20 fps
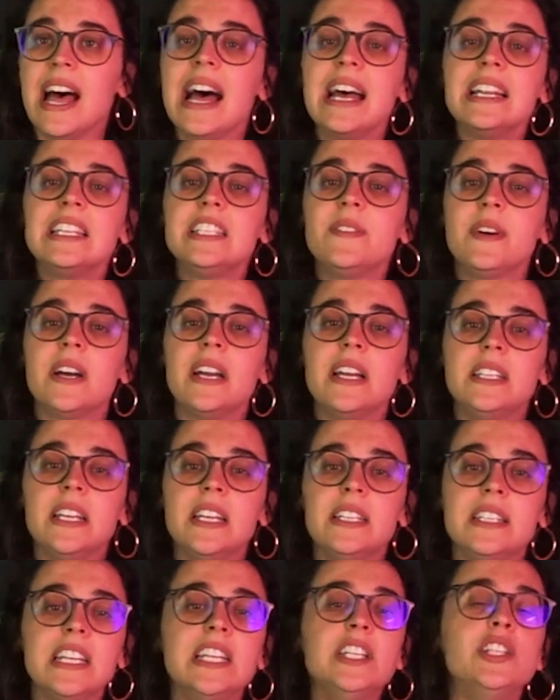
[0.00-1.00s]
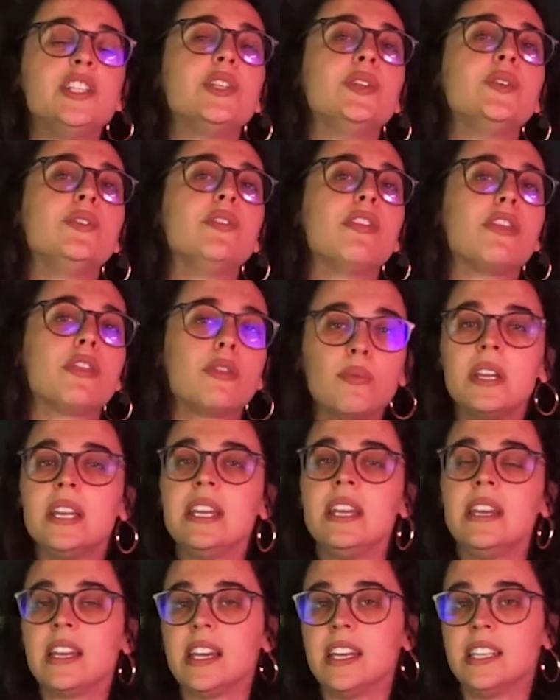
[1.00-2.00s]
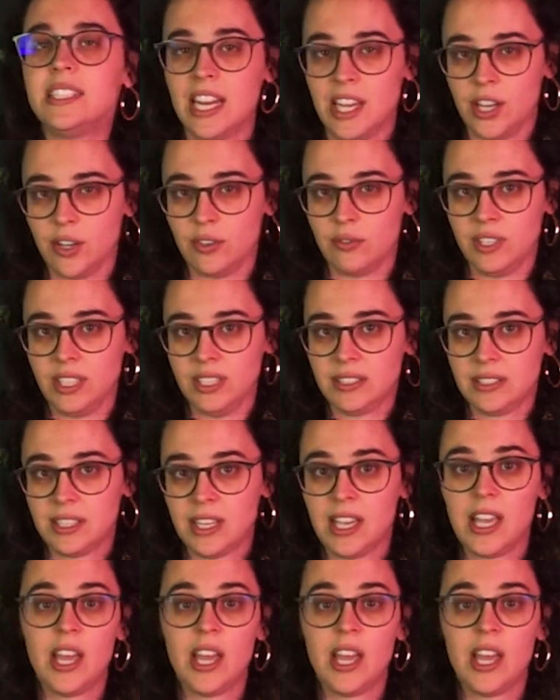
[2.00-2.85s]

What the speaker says: are divided into 3 categories: